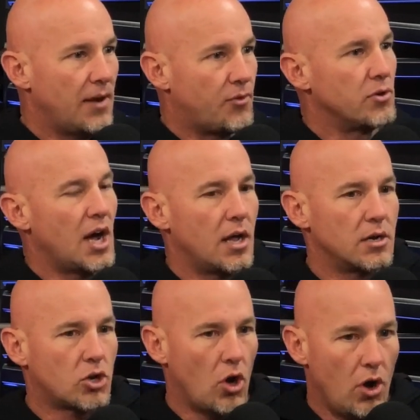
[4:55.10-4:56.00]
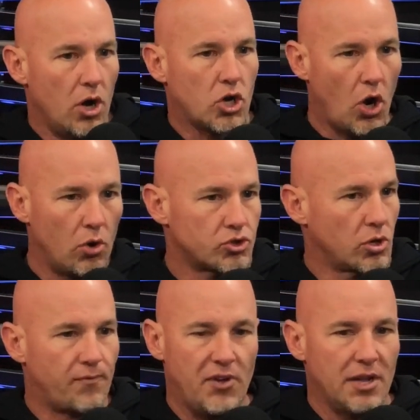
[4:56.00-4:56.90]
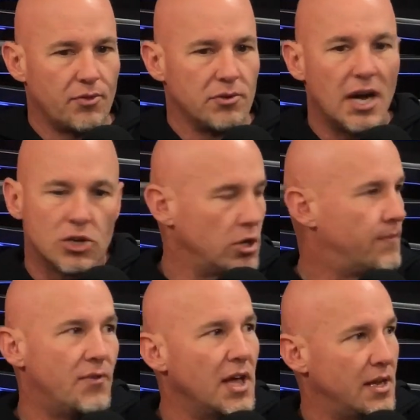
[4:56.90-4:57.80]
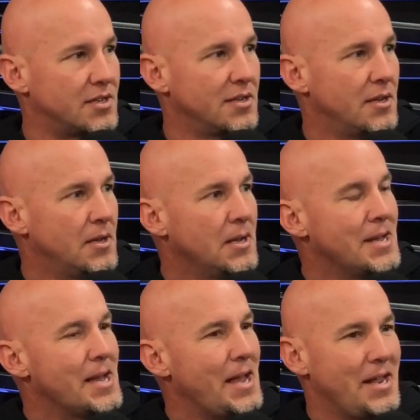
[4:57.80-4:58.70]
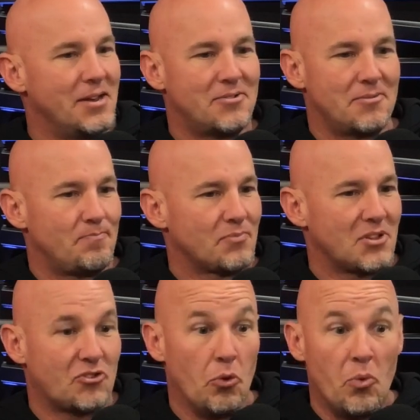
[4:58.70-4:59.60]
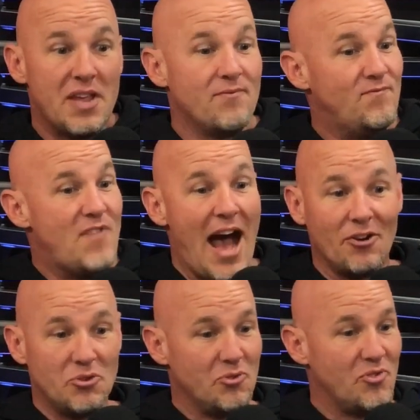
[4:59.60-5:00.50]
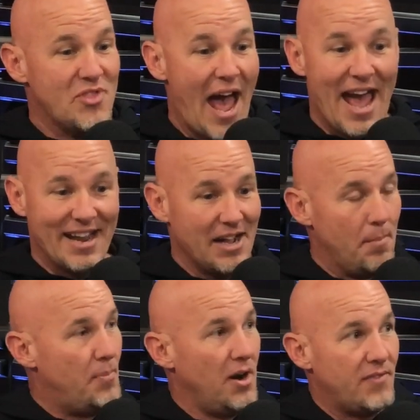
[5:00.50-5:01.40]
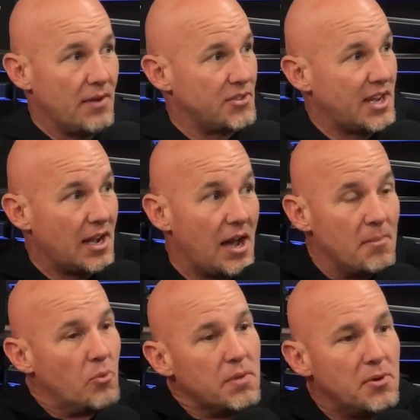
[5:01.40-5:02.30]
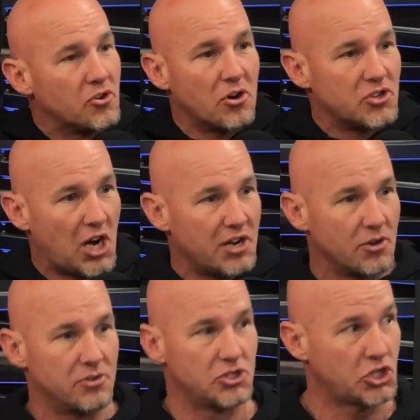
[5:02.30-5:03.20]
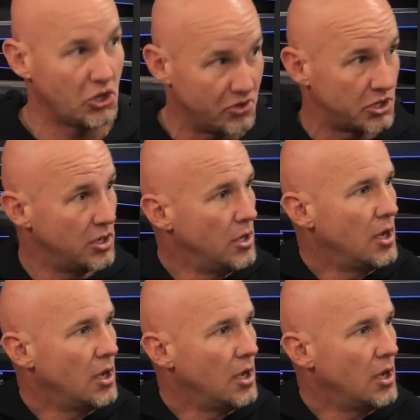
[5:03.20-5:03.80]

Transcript: If they're not a That's culture so fit, they're not yeah. a good fit. Yeah. And So we value that above everything. I mean, we build our entire above church. skill,